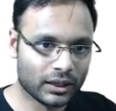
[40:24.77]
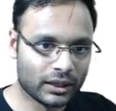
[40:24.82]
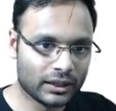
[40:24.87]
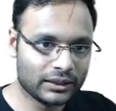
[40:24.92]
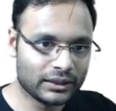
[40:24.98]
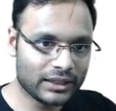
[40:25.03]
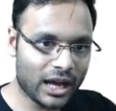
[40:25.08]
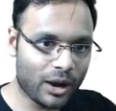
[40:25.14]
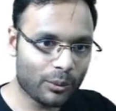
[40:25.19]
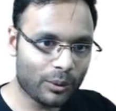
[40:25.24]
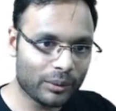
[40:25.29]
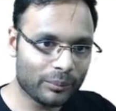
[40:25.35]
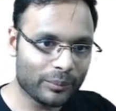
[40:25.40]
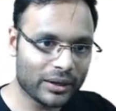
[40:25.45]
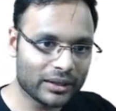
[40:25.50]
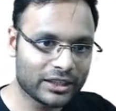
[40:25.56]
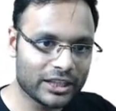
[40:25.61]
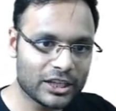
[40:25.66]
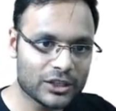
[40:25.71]
Now
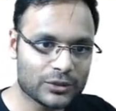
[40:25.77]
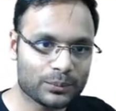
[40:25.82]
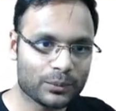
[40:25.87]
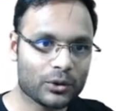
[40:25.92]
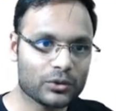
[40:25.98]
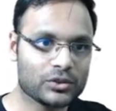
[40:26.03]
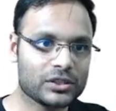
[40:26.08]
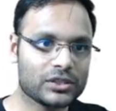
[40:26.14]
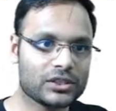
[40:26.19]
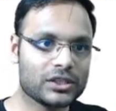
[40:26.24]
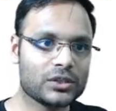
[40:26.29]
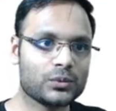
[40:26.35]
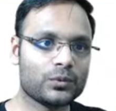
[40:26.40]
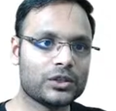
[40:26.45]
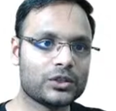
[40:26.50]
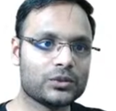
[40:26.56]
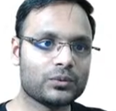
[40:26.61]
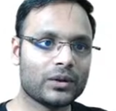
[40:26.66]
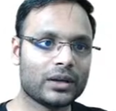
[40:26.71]
among these processes,
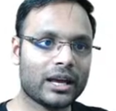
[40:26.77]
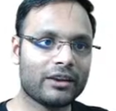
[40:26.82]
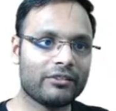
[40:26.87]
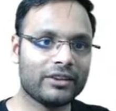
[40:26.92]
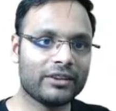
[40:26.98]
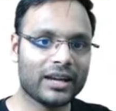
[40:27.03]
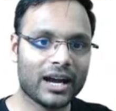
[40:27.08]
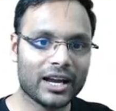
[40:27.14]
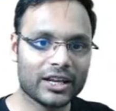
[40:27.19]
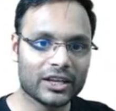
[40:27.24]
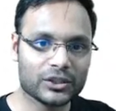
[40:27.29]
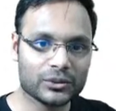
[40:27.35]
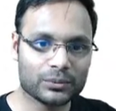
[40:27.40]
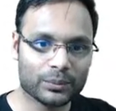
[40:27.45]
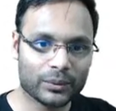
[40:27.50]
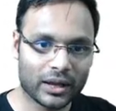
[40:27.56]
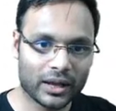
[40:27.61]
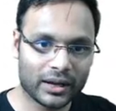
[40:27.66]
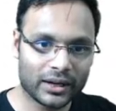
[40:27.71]
which one having highest
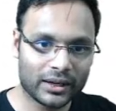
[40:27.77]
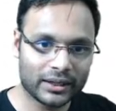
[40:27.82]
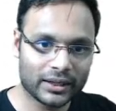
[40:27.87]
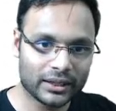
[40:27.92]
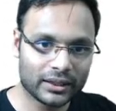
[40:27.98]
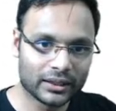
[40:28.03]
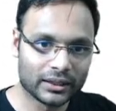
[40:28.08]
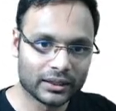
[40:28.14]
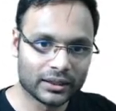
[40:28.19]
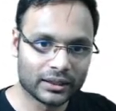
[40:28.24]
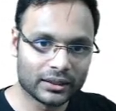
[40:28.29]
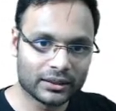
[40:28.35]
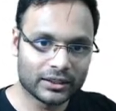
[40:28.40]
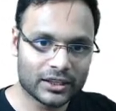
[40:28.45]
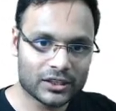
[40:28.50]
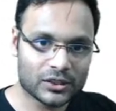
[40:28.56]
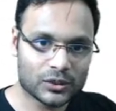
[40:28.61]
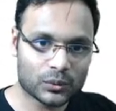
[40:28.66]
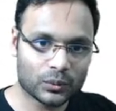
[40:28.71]
priority?
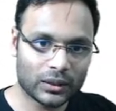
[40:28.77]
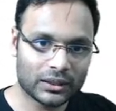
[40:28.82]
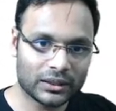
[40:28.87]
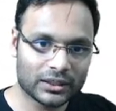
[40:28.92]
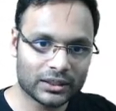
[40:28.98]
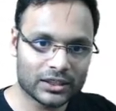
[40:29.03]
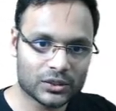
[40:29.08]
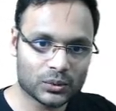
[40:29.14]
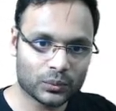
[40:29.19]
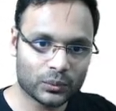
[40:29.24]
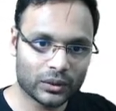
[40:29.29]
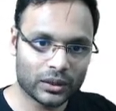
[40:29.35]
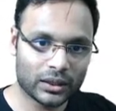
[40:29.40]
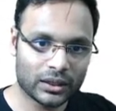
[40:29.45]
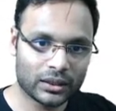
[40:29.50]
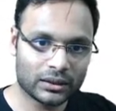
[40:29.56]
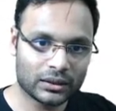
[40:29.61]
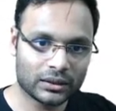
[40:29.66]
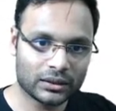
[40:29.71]
This one, this
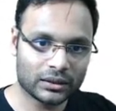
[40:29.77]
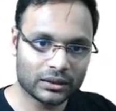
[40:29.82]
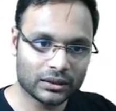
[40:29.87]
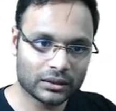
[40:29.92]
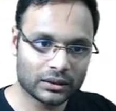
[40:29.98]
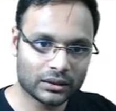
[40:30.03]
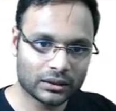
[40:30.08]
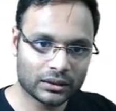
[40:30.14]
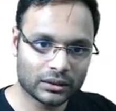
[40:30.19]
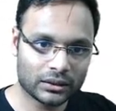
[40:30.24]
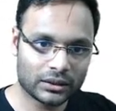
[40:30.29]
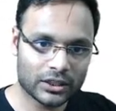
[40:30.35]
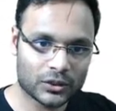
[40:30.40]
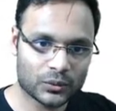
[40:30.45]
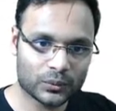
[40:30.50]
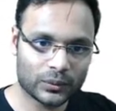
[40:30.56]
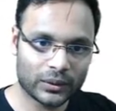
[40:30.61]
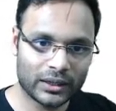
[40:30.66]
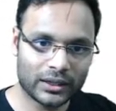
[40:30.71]
one,
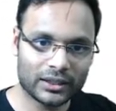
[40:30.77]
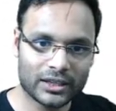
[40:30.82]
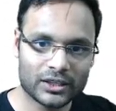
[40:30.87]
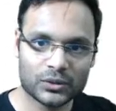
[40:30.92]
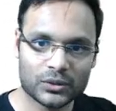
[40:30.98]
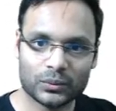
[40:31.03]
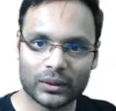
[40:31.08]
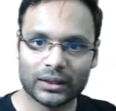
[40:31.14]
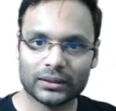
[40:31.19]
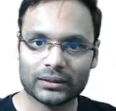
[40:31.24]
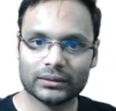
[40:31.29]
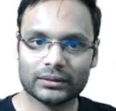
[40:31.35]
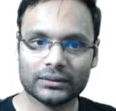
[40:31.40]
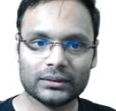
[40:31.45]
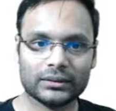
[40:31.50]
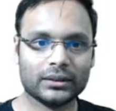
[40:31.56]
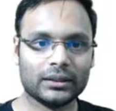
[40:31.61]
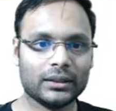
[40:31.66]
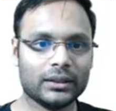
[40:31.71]
this one, and this one.
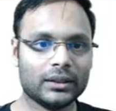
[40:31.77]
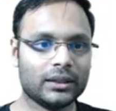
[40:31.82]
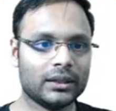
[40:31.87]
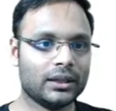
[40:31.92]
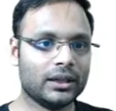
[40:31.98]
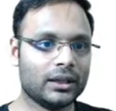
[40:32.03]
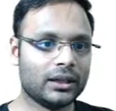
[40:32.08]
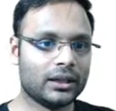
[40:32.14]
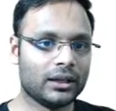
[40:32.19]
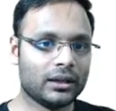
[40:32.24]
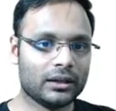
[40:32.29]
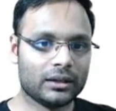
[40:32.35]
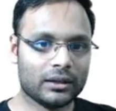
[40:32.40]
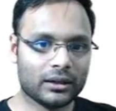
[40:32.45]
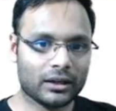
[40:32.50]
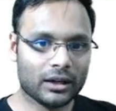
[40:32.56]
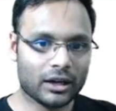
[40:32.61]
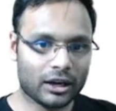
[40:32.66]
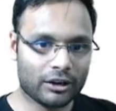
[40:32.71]

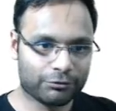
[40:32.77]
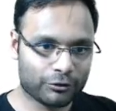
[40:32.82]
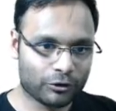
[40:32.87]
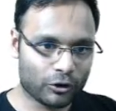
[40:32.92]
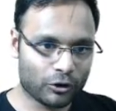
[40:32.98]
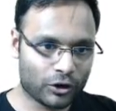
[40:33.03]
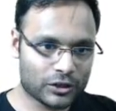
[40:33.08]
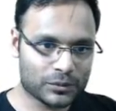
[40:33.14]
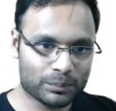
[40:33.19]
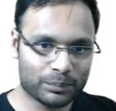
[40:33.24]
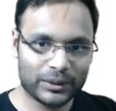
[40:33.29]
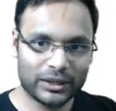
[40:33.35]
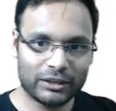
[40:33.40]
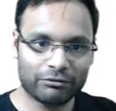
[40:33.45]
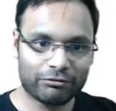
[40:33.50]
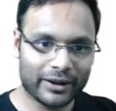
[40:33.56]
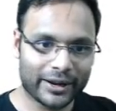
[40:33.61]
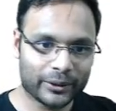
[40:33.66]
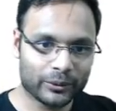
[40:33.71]
Of course,
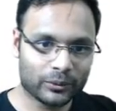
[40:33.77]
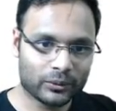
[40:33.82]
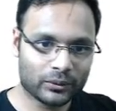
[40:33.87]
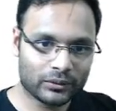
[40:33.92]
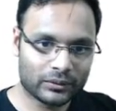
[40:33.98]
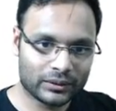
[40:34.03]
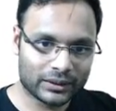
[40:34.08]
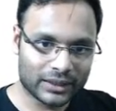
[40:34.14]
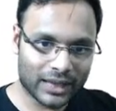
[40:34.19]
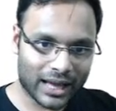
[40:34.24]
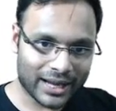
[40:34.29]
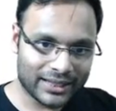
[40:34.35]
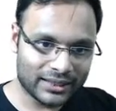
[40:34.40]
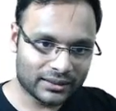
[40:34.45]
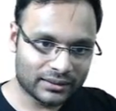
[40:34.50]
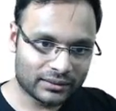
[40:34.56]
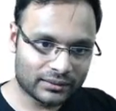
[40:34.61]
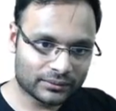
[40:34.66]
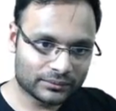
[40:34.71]
P5,
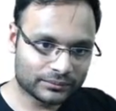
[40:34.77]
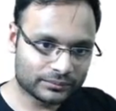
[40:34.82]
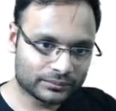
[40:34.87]
9.